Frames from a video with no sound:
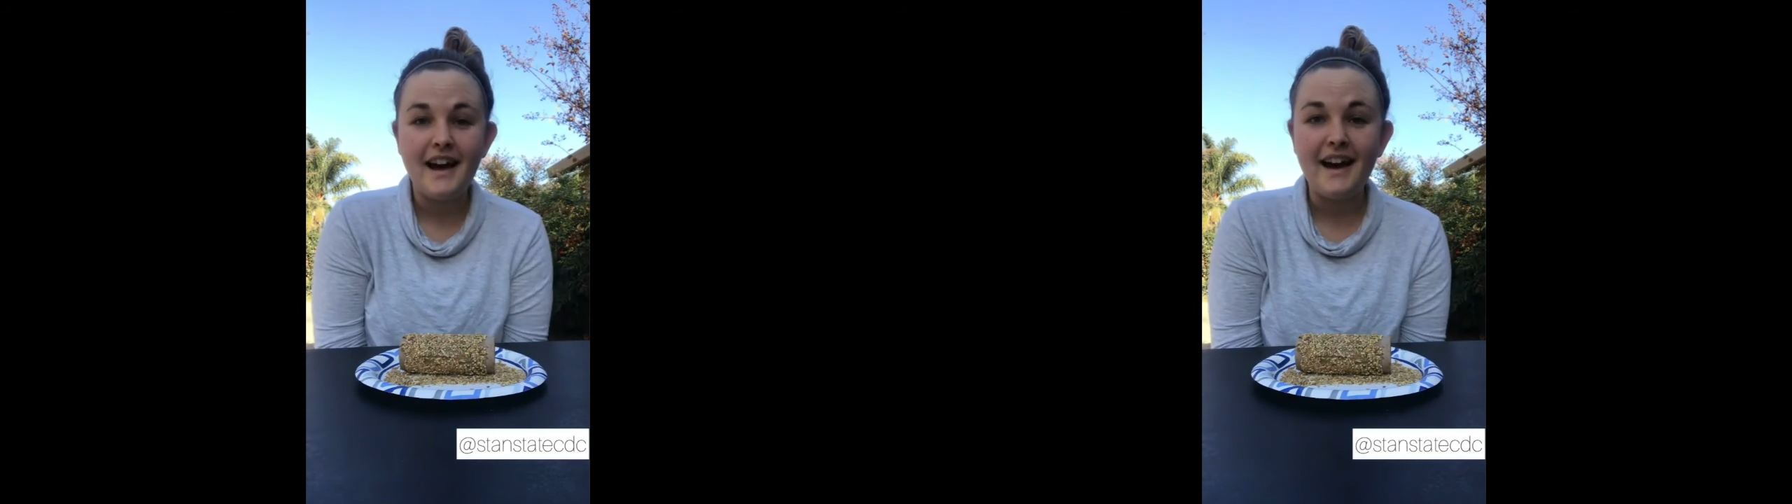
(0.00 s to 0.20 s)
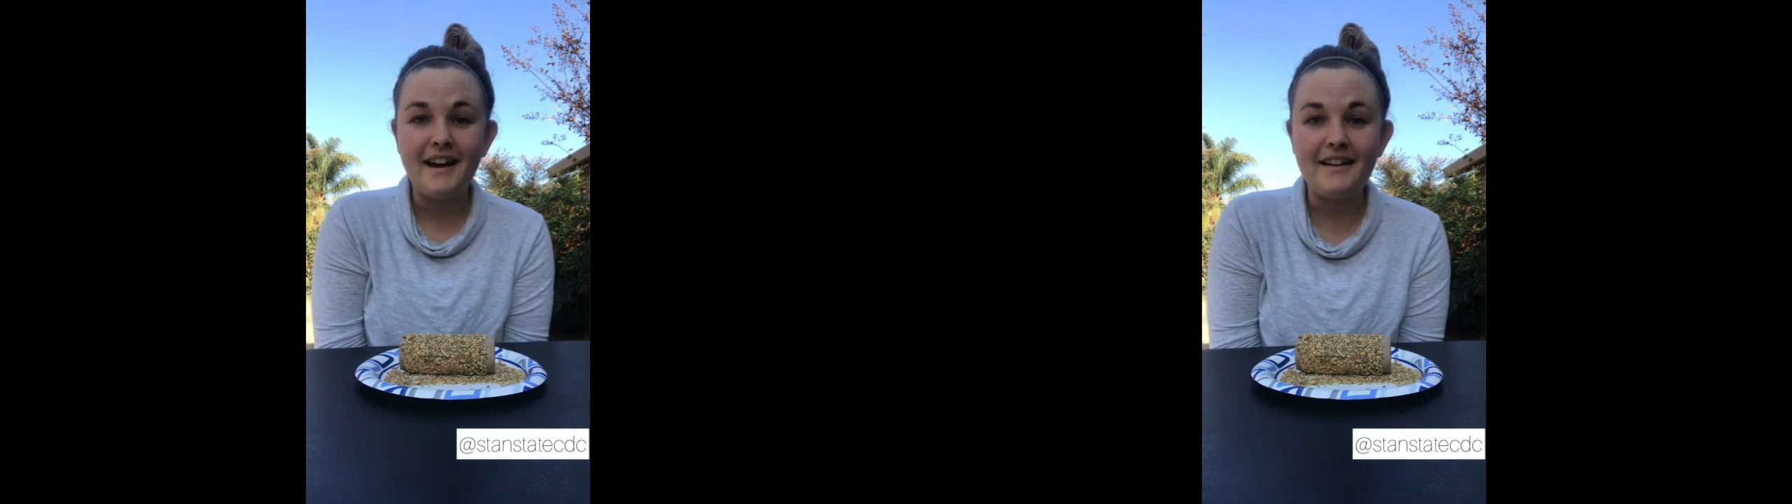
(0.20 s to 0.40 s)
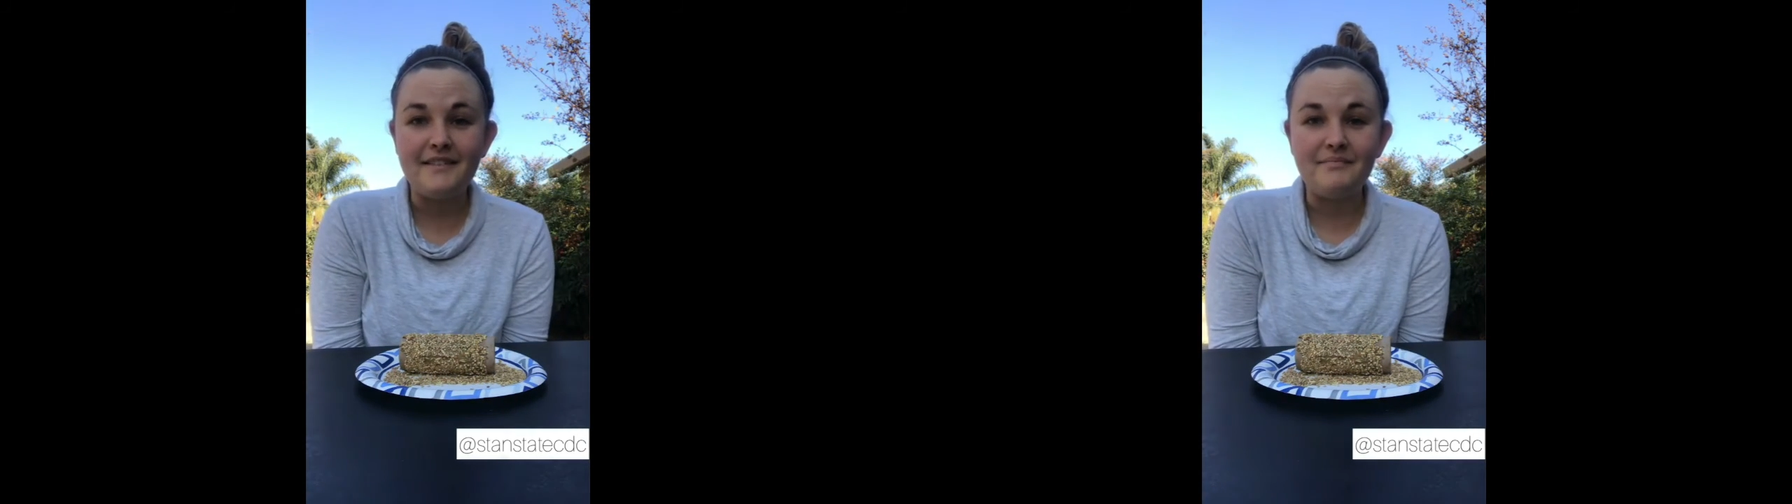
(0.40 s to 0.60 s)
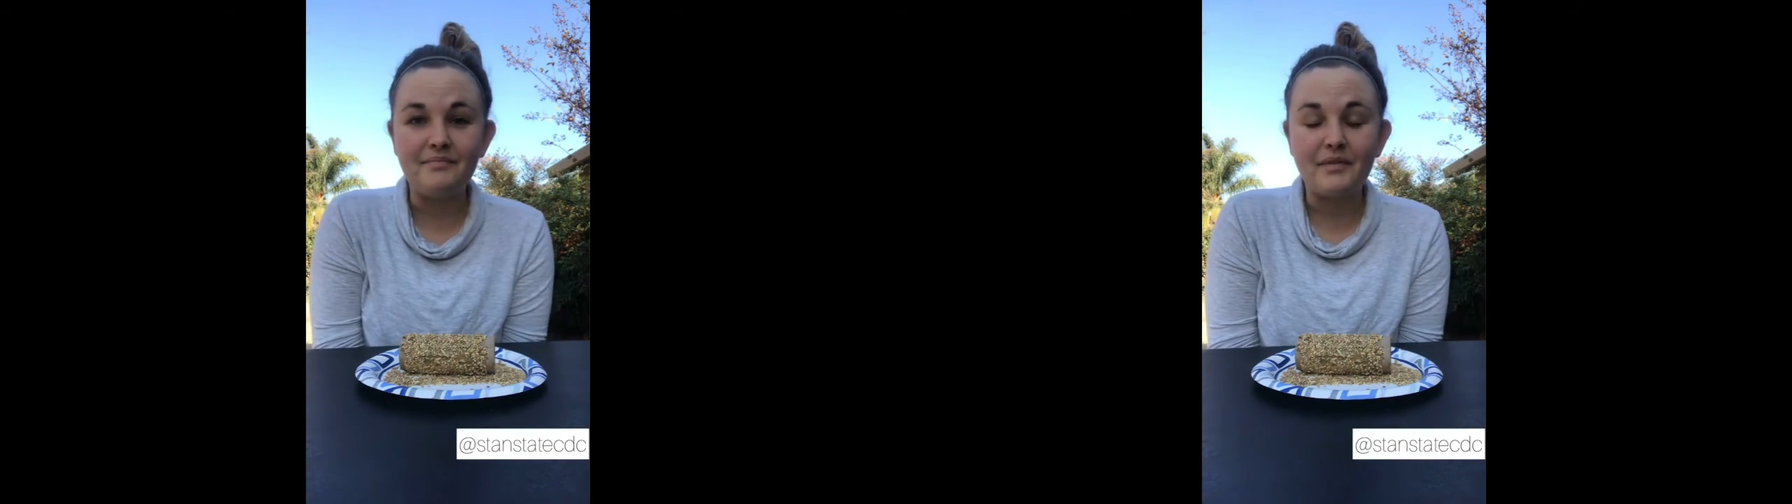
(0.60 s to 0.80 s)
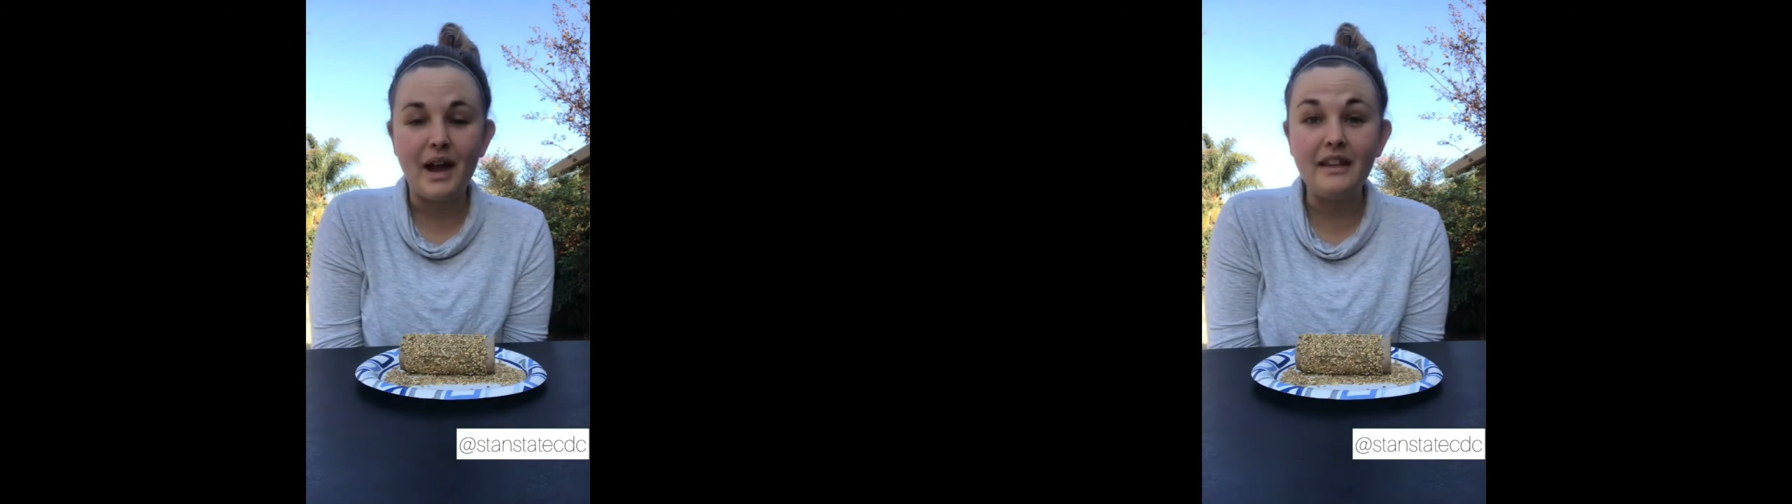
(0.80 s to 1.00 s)

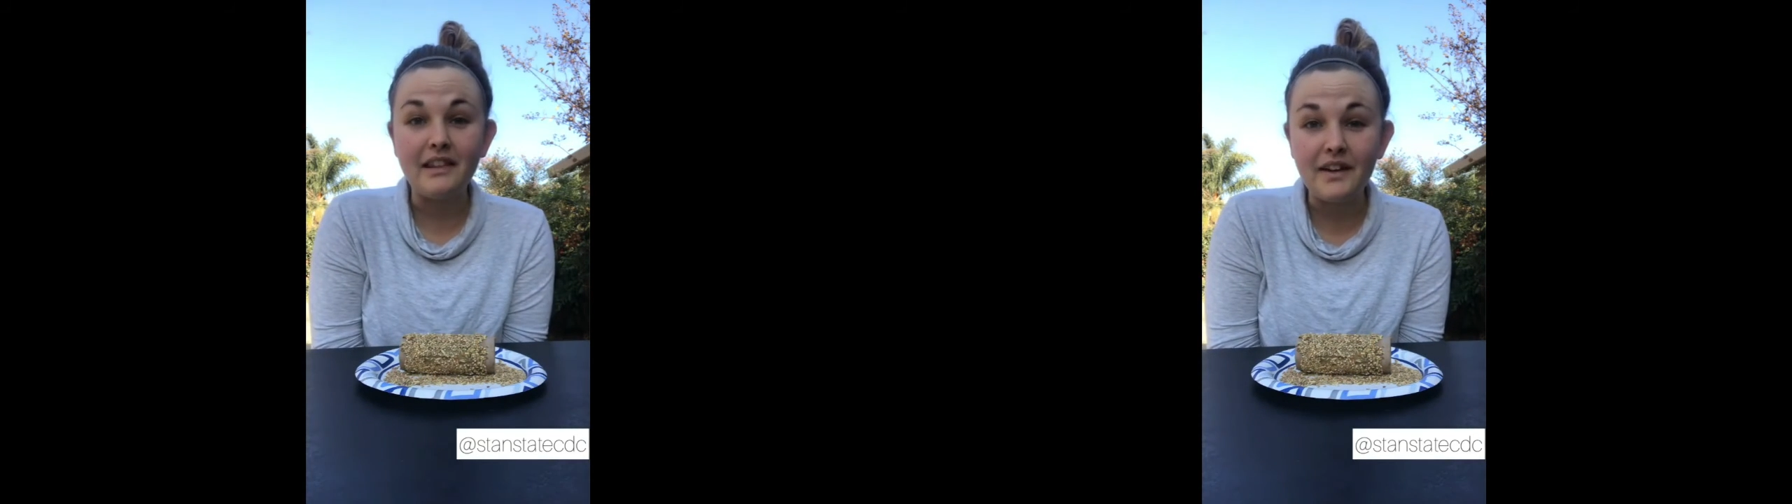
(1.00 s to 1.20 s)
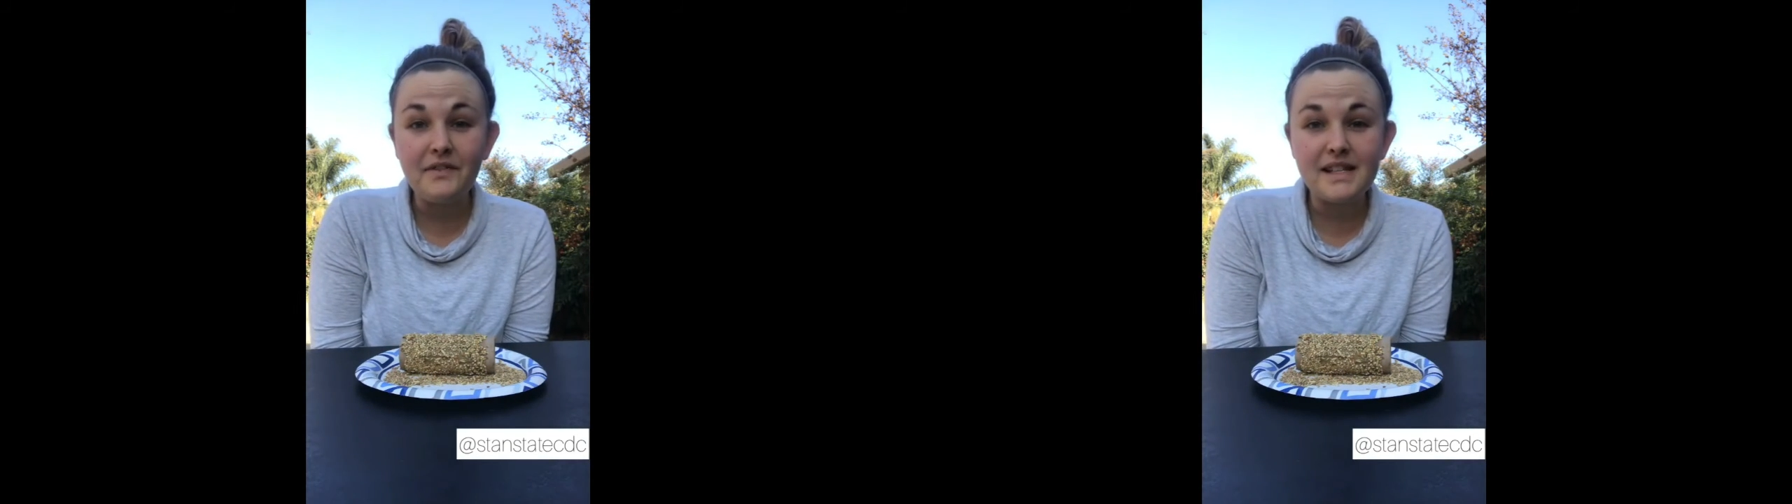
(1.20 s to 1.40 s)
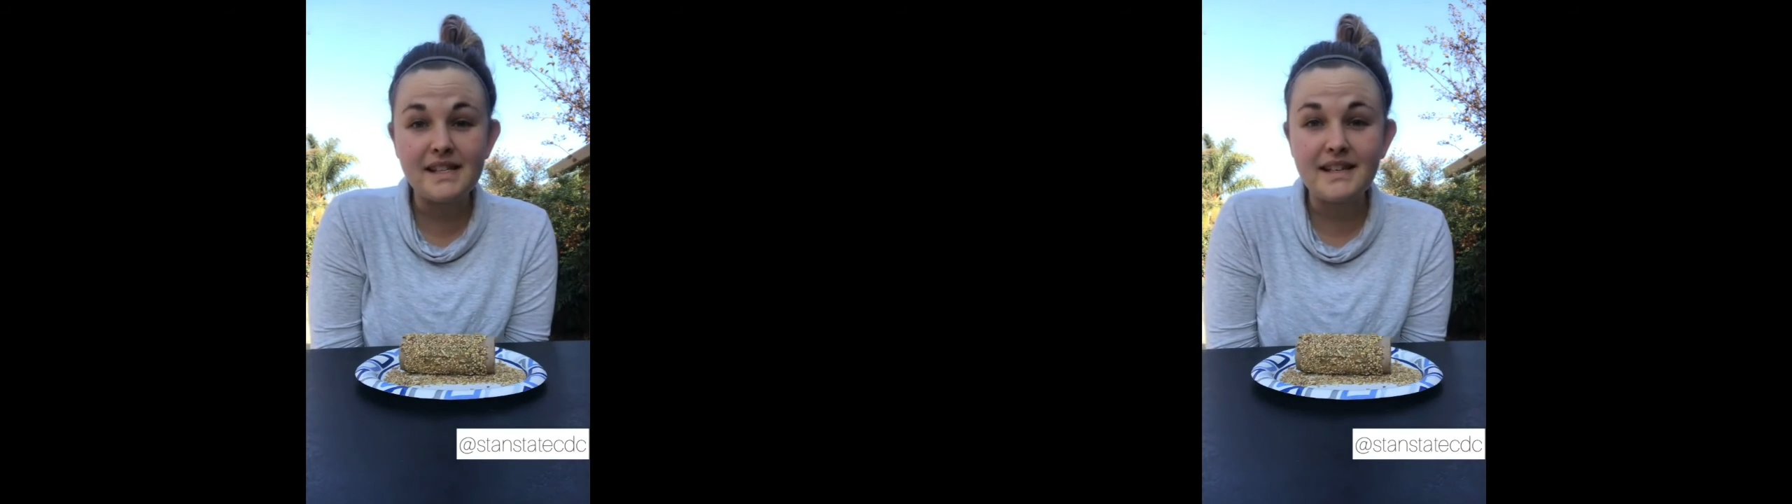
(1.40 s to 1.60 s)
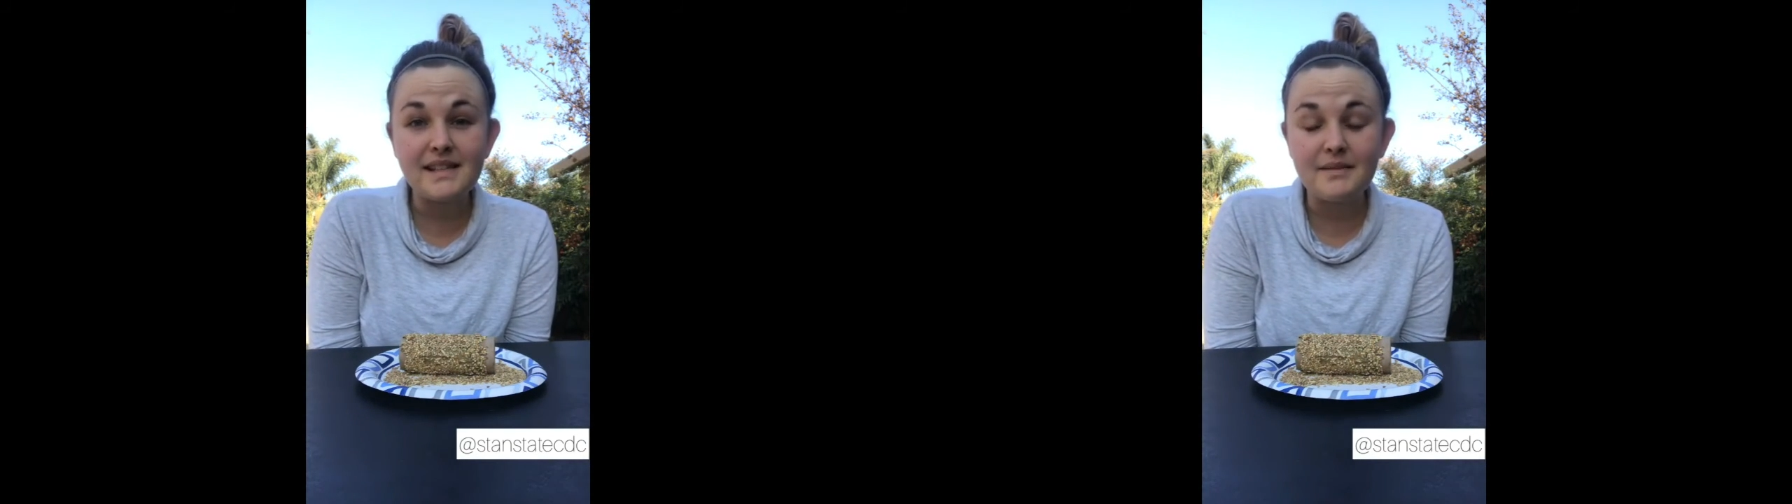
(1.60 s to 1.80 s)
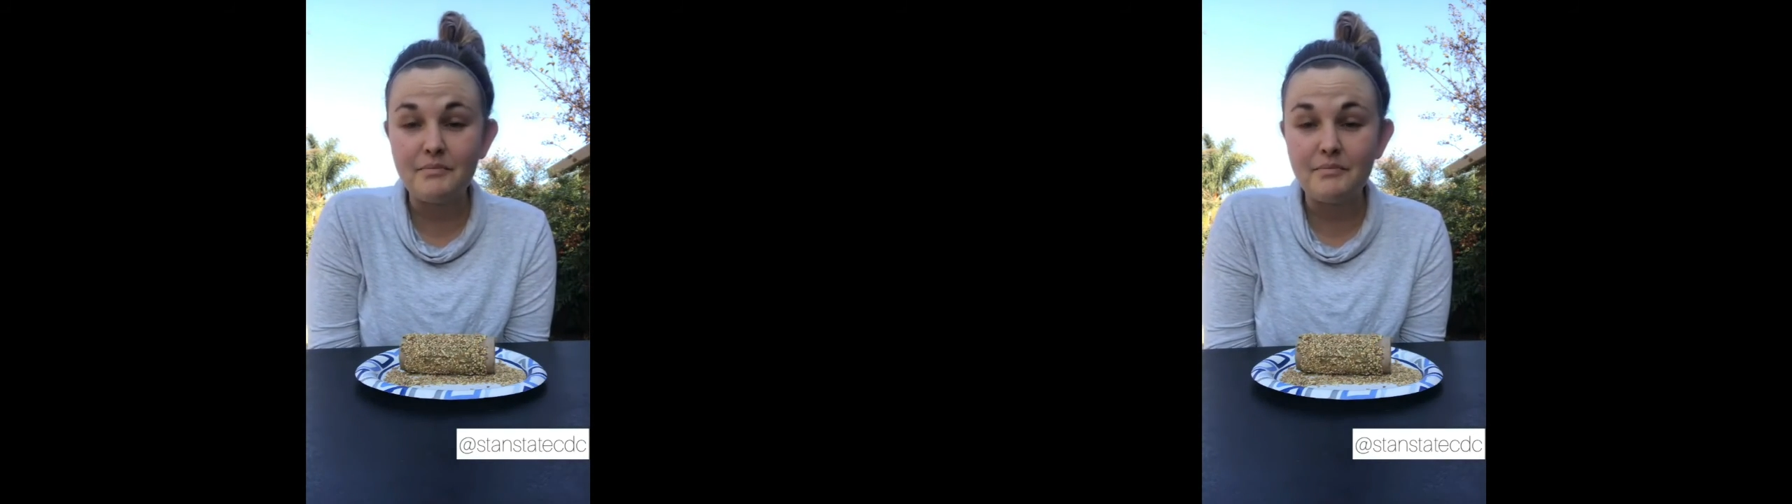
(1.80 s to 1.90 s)
I'd love to see some